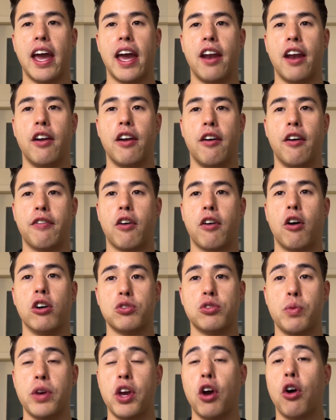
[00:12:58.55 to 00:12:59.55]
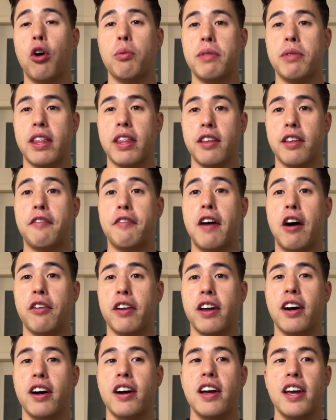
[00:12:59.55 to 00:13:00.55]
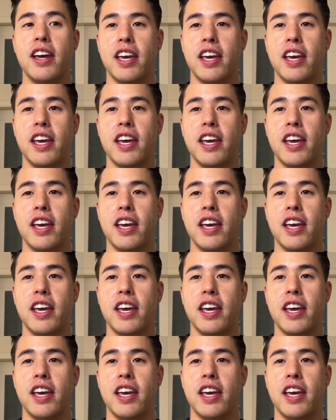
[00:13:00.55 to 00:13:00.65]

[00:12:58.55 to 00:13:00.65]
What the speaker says: And of course, we hope that the founder